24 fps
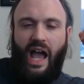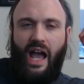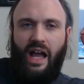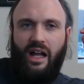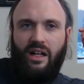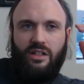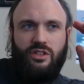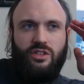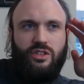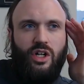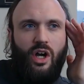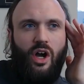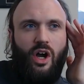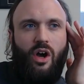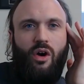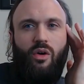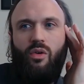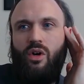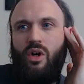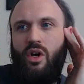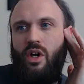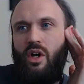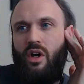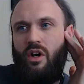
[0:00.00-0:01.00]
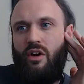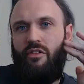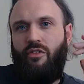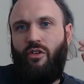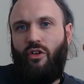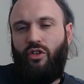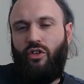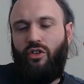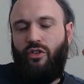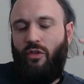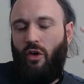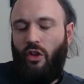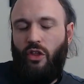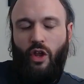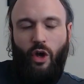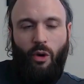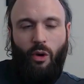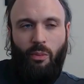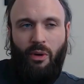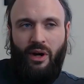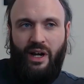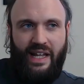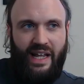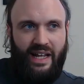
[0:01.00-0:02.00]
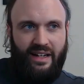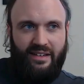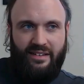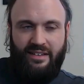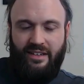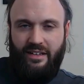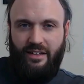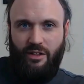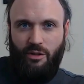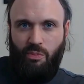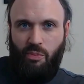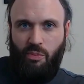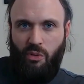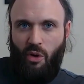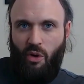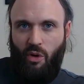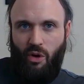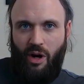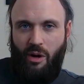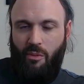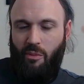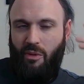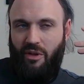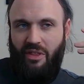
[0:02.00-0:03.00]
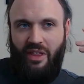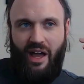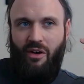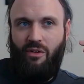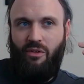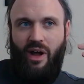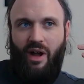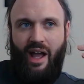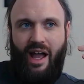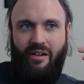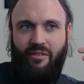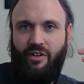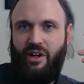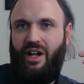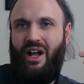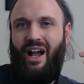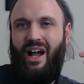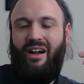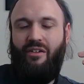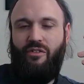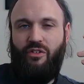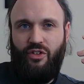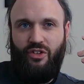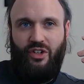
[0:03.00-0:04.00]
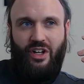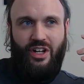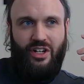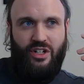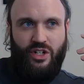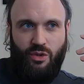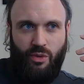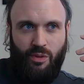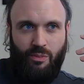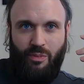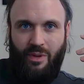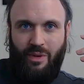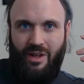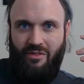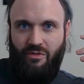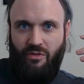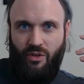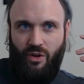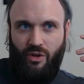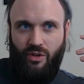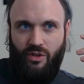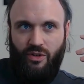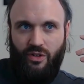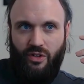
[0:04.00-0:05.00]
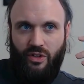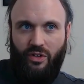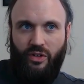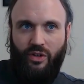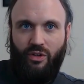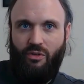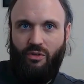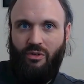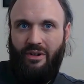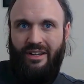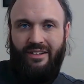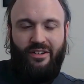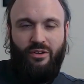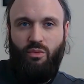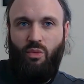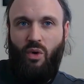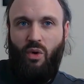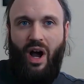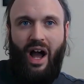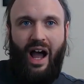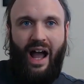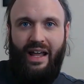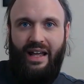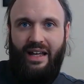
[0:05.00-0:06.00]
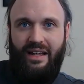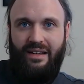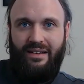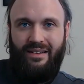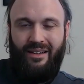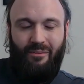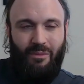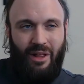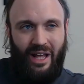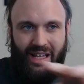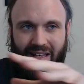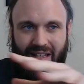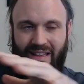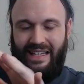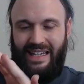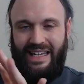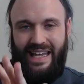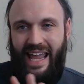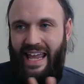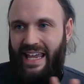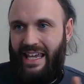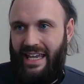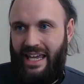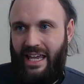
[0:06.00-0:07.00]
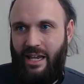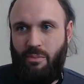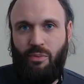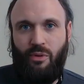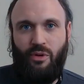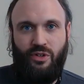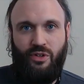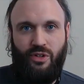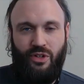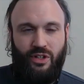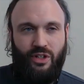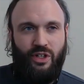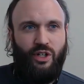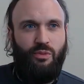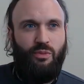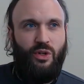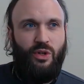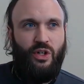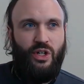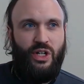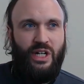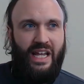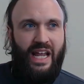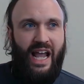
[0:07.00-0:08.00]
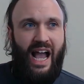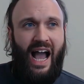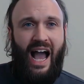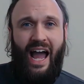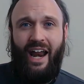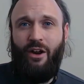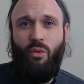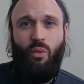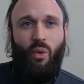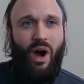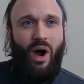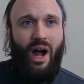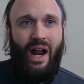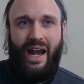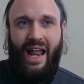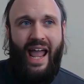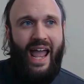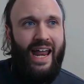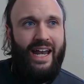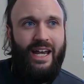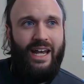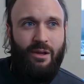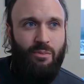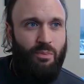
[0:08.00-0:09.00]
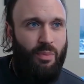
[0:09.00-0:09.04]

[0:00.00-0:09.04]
Yeah. So first of all, nobody gets into the program without having a conversation with me first. The reason why is I'm like the gatekeeper to the community. I don't want